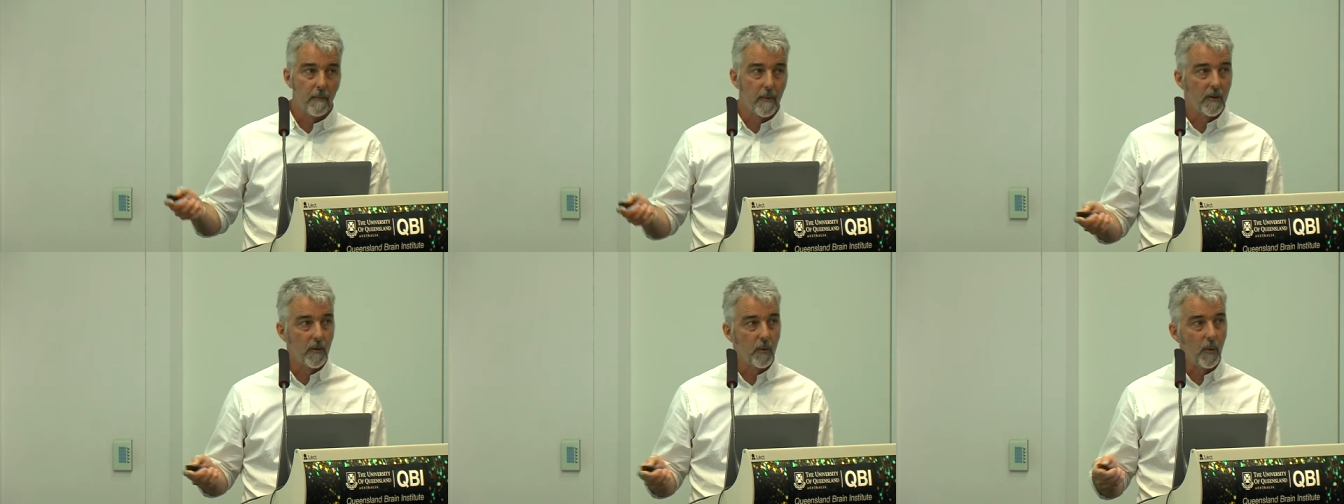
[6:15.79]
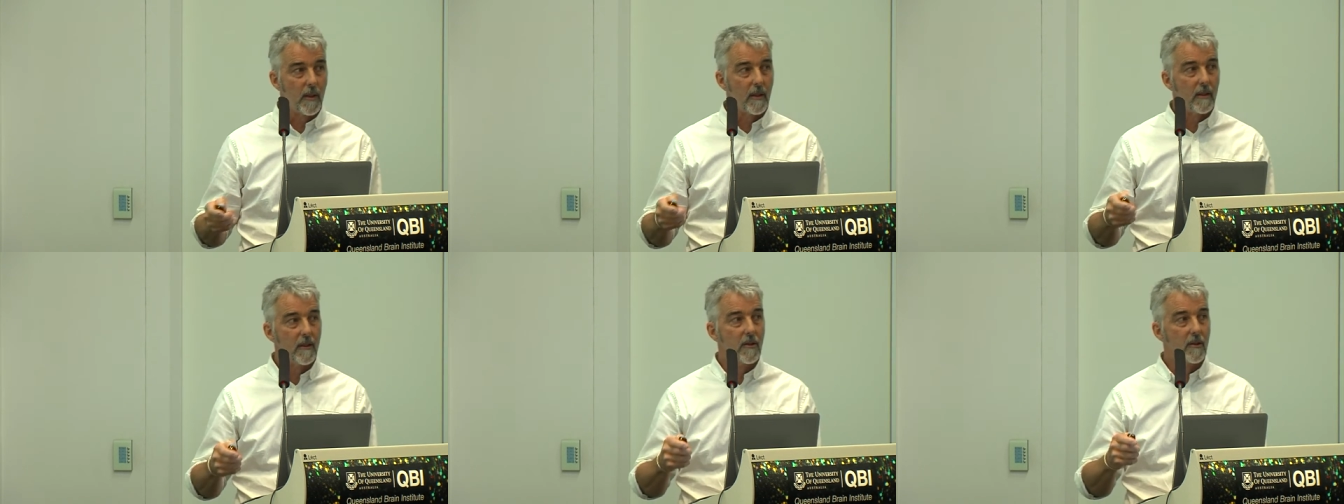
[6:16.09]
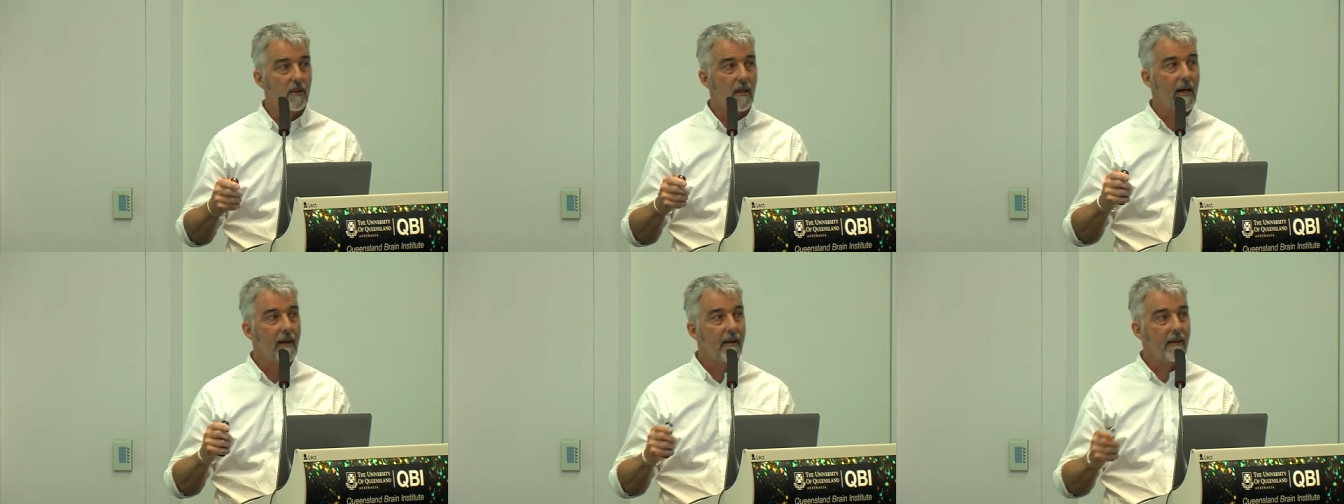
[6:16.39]
between
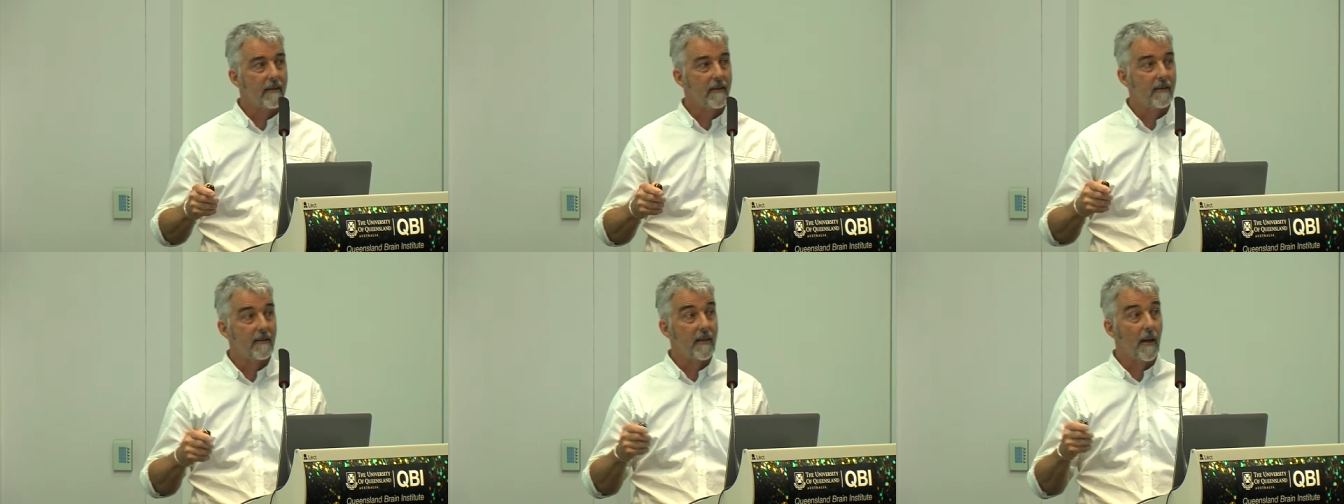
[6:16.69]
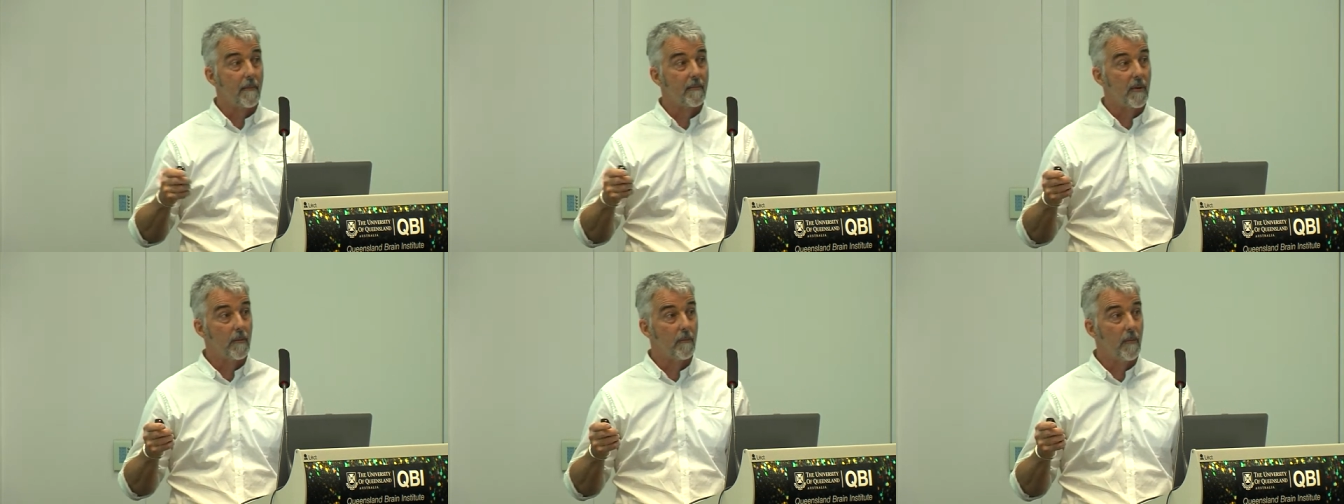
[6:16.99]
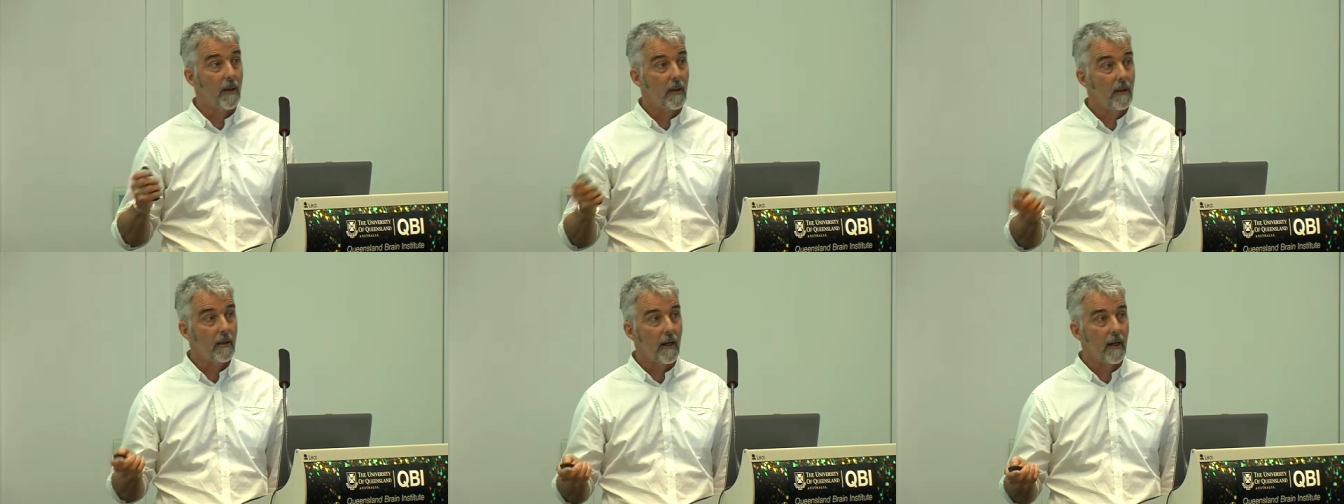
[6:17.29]
genetic
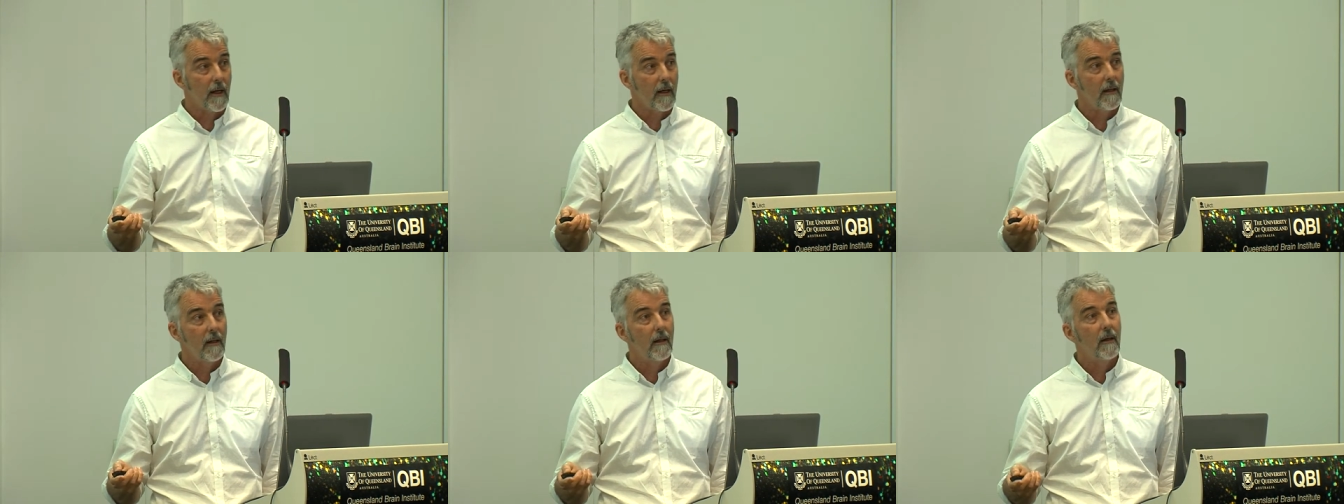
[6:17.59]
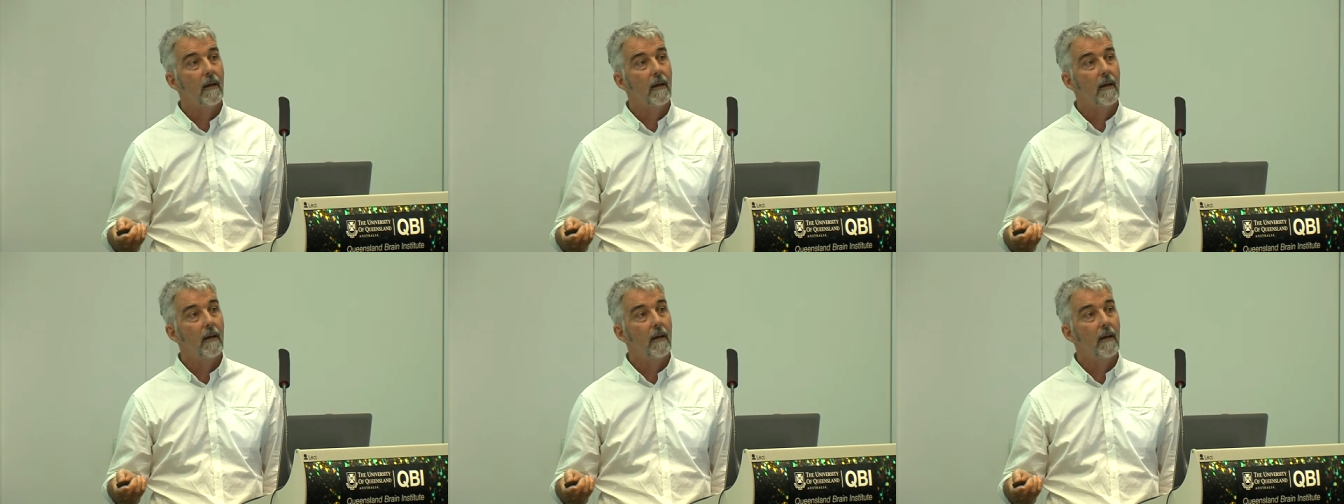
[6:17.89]
susceptibility